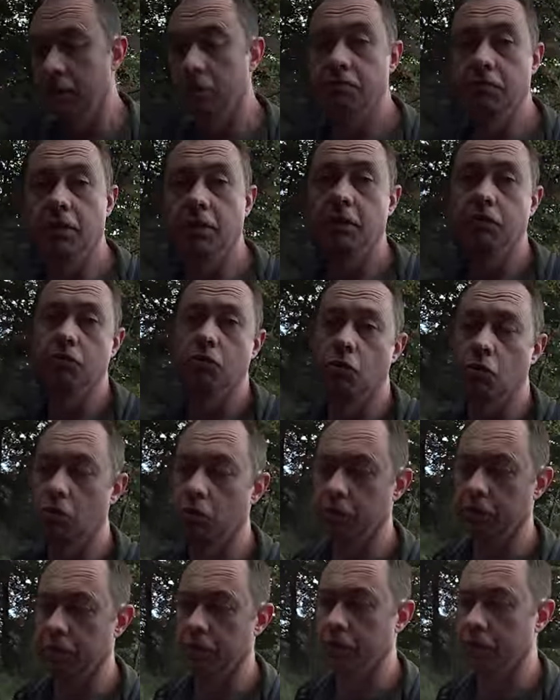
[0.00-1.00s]
Really raw,
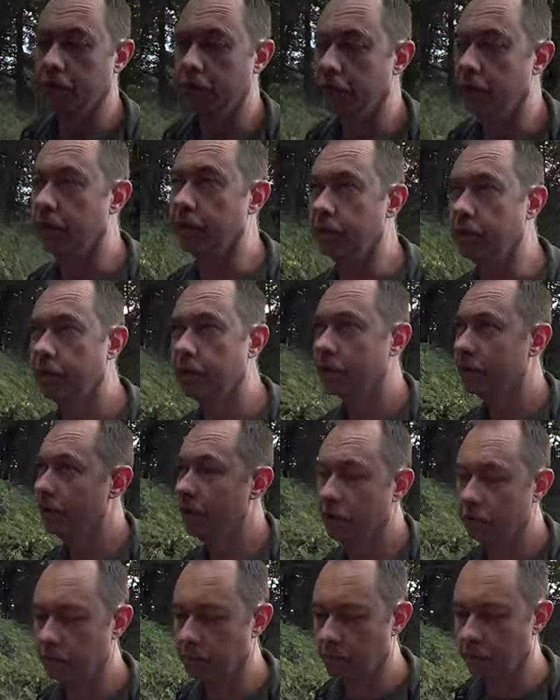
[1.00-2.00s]
and you're on your own,
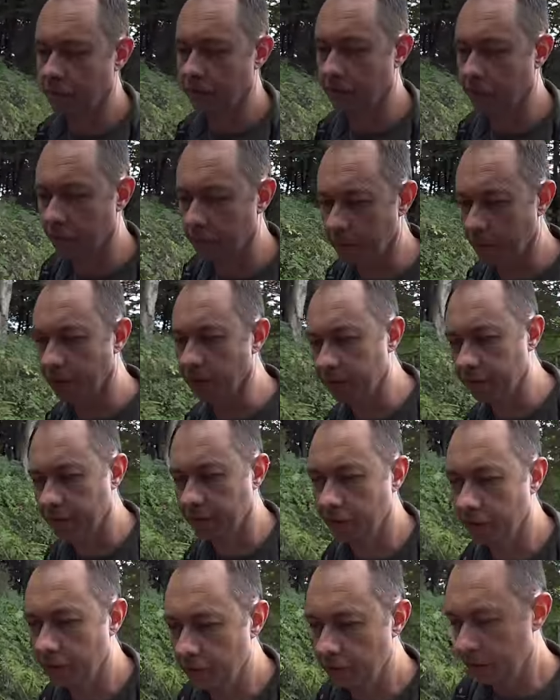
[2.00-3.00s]
never been to a place.
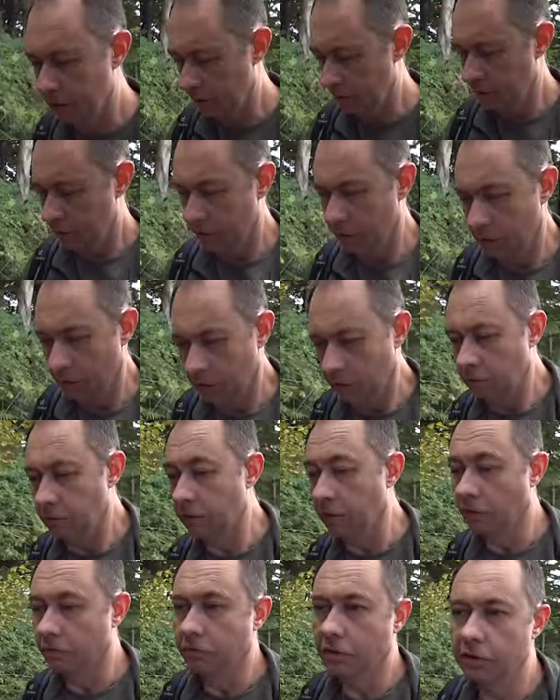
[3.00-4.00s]
You can
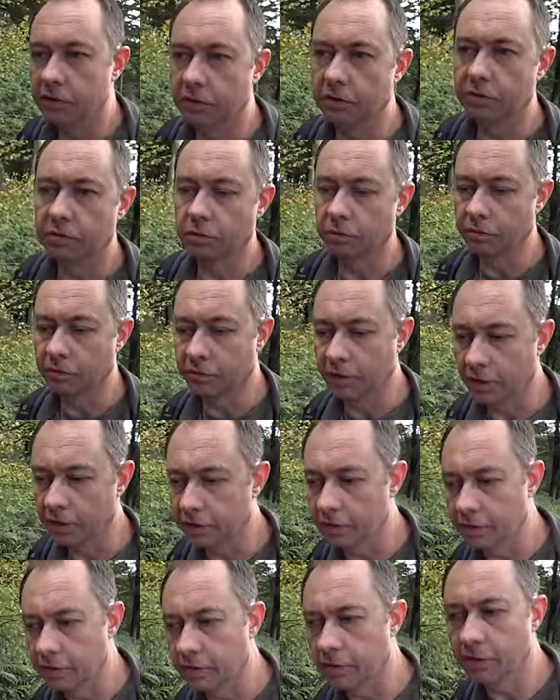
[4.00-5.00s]
get really
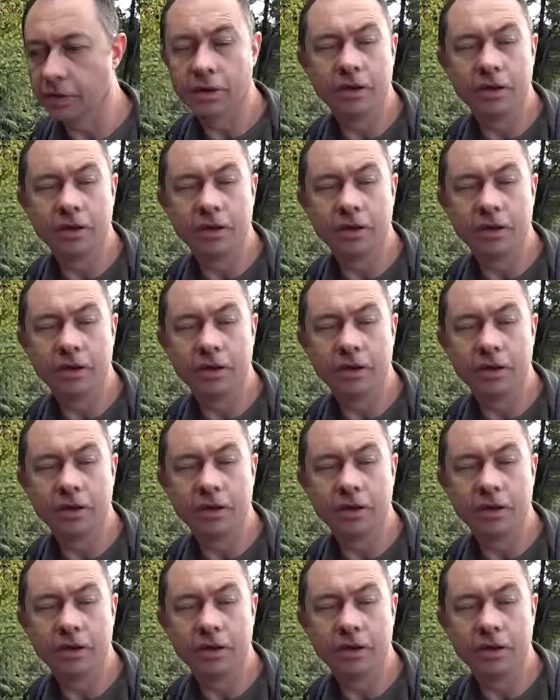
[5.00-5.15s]
disorientated.